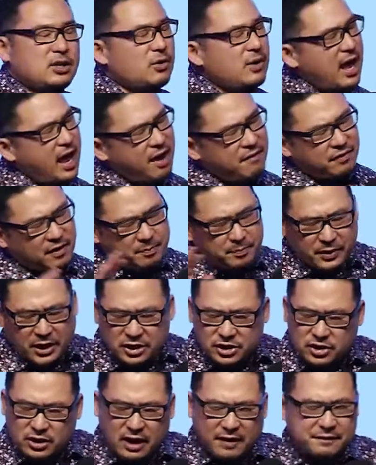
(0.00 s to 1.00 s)
don't ever
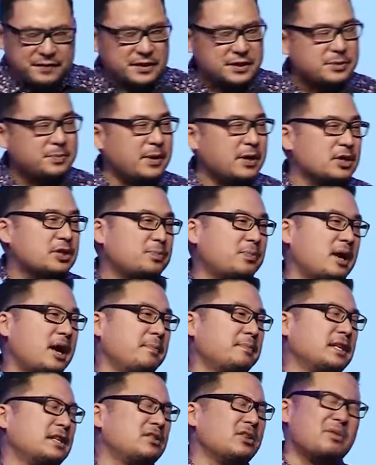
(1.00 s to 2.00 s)
brush off the Spirit's prompting.